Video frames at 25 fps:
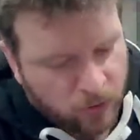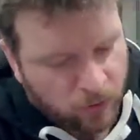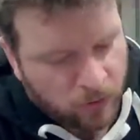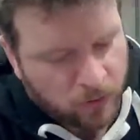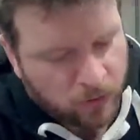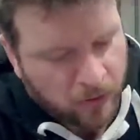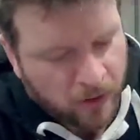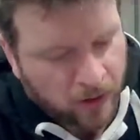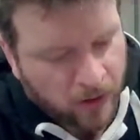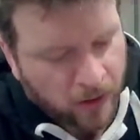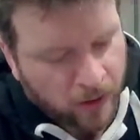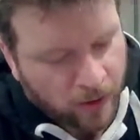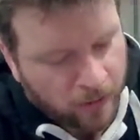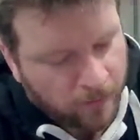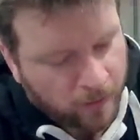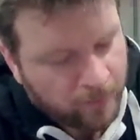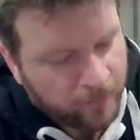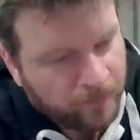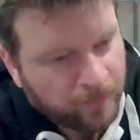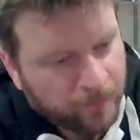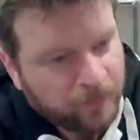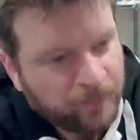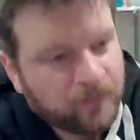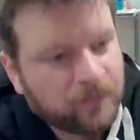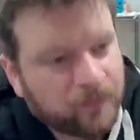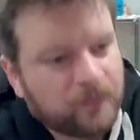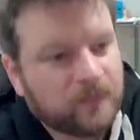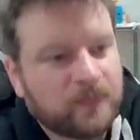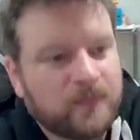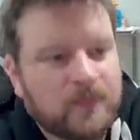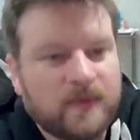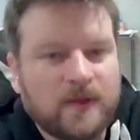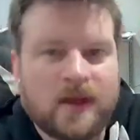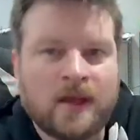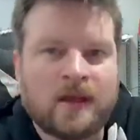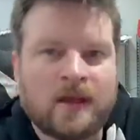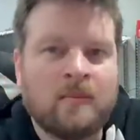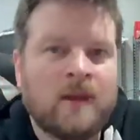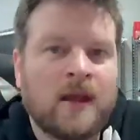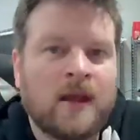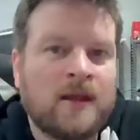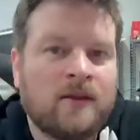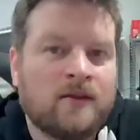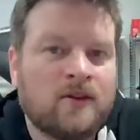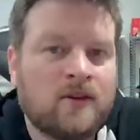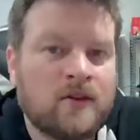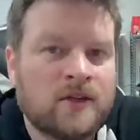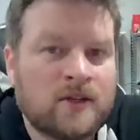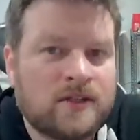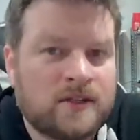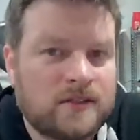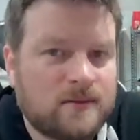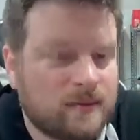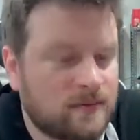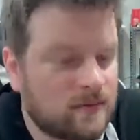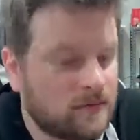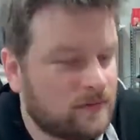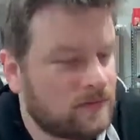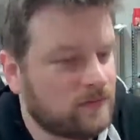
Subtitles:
repair, and man, you just